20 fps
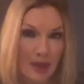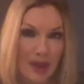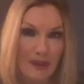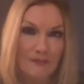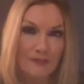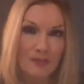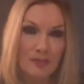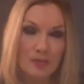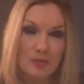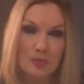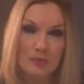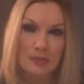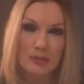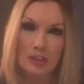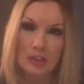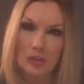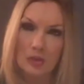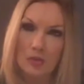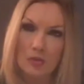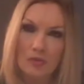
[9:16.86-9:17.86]
efforts with
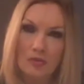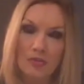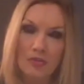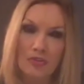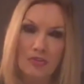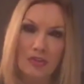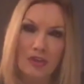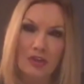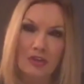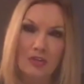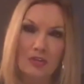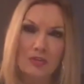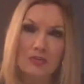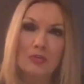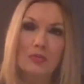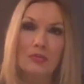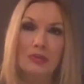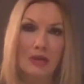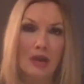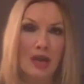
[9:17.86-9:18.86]
the youth, and
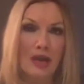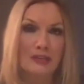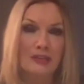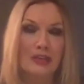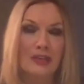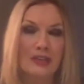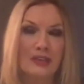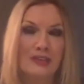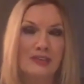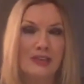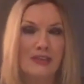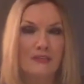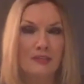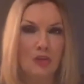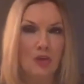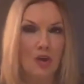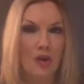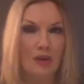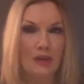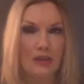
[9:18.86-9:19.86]
also with our Hot
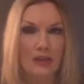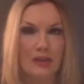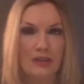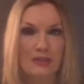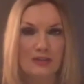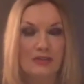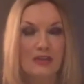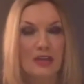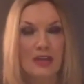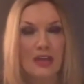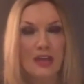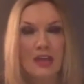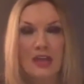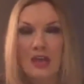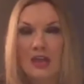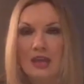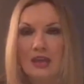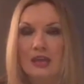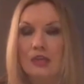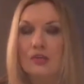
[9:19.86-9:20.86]
97 audience.
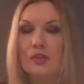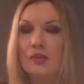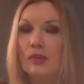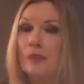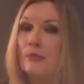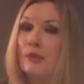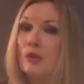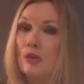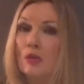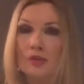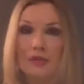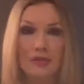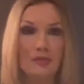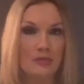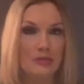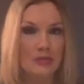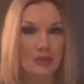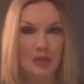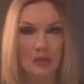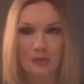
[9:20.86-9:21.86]
And I know they've been going
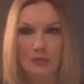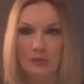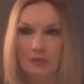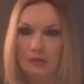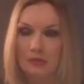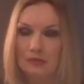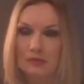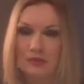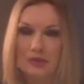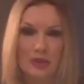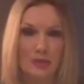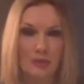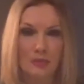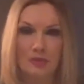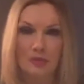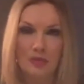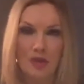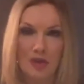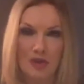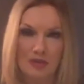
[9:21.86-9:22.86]
through a terrible,
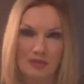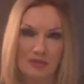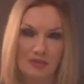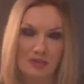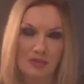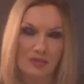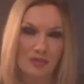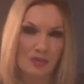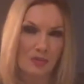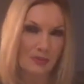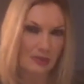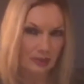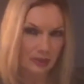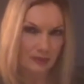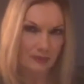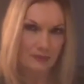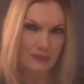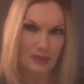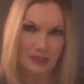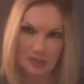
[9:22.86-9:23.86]
terrible loss. So
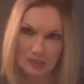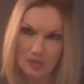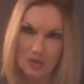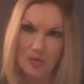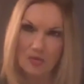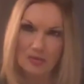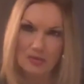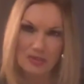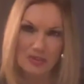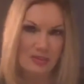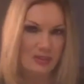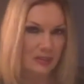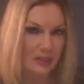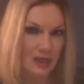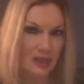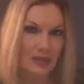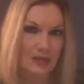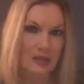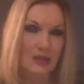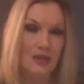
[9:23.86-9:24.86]
my condolences
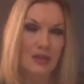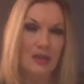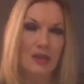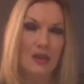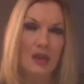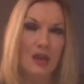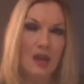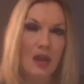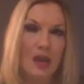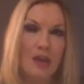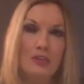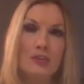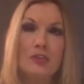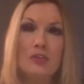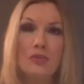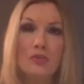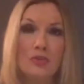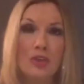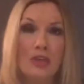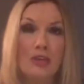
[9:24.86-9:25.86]
again
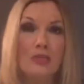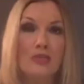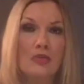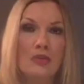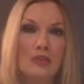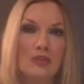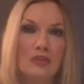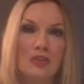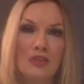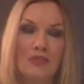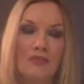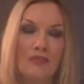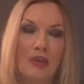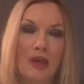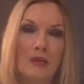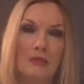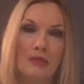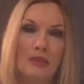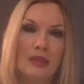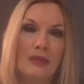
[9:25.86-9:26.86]
to you, Shanduke, and to your
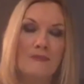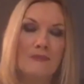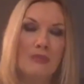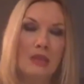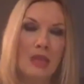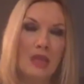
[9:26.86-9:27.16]
family,